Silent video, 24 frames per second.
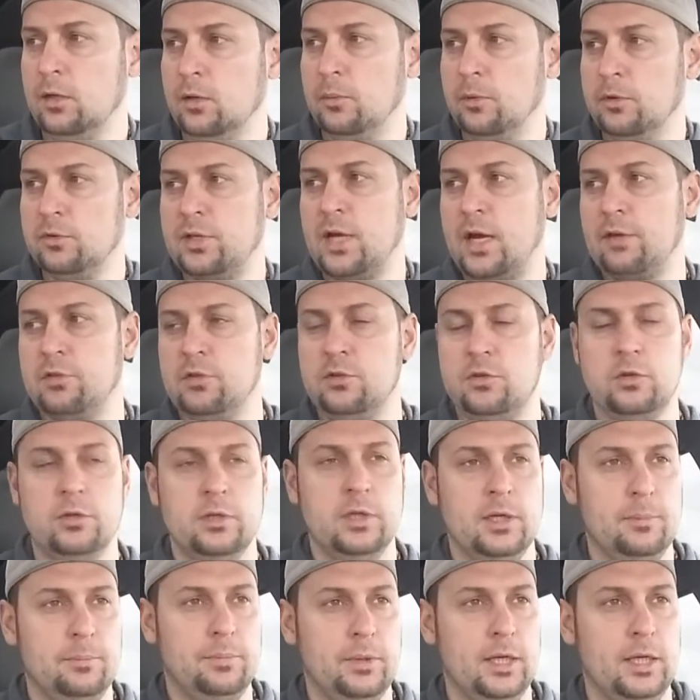You almost have to do
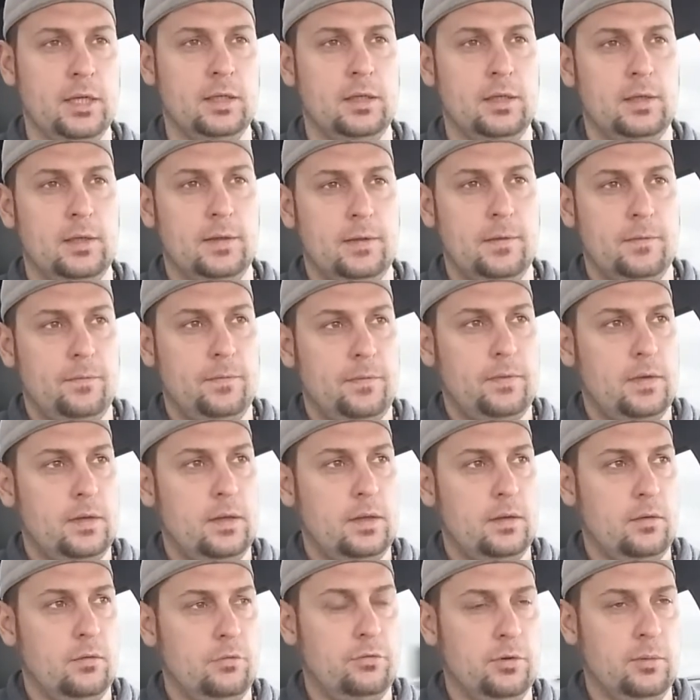it. But
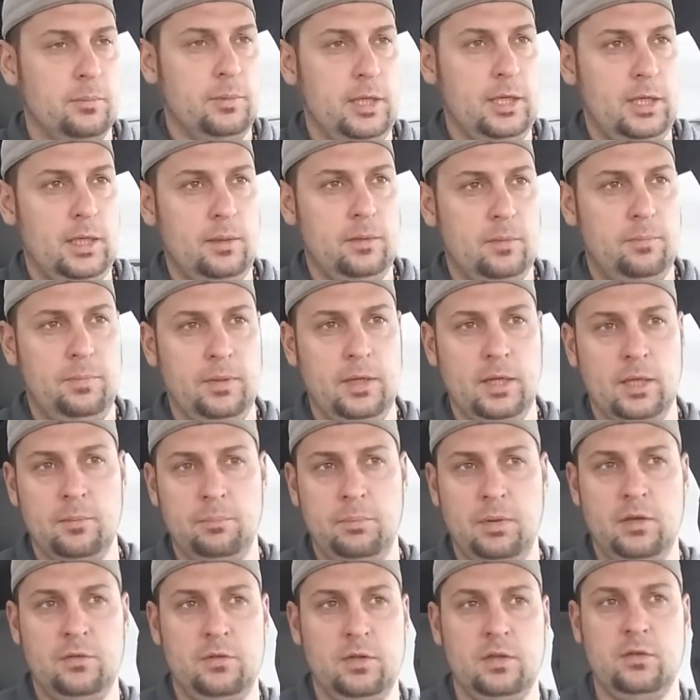for me, being
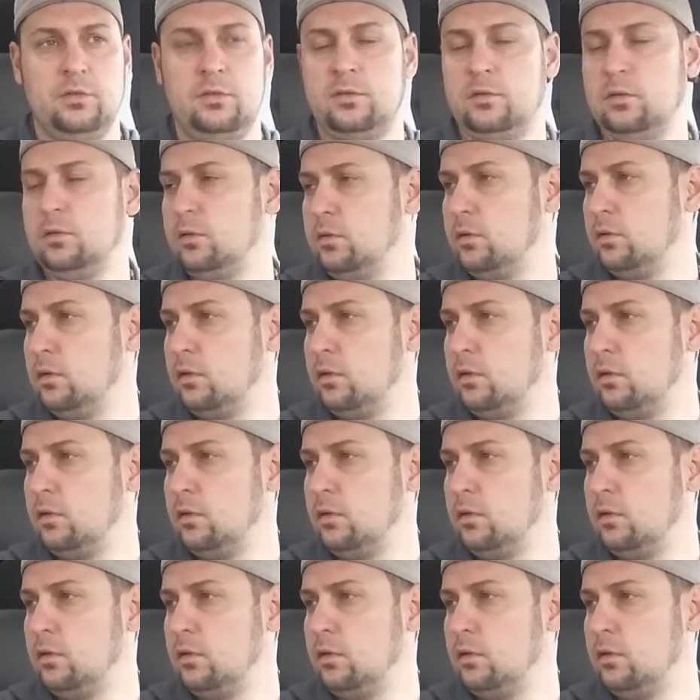in business